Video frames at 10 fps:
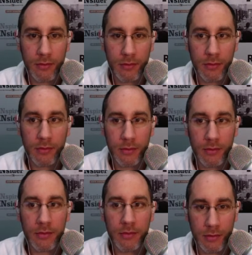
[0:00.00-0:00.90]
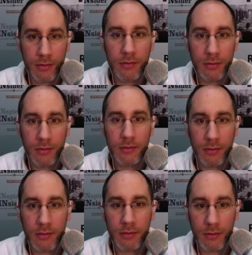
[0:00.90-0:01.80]

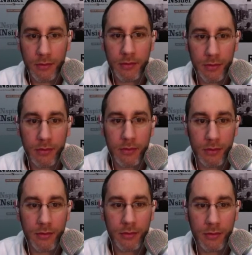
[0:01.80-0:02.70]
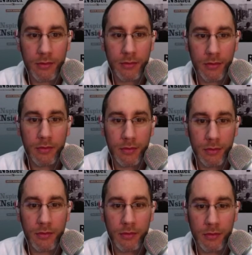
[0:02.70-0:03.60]

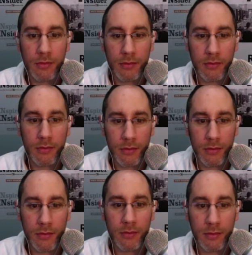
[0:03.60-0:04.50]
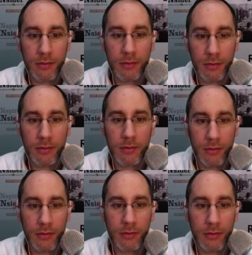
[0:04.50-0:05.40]

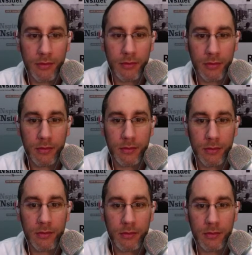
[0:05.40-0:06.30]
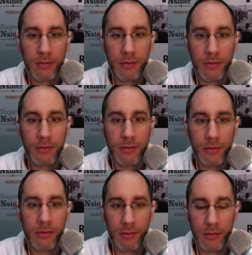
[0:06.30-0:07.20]
The person shown says nothing.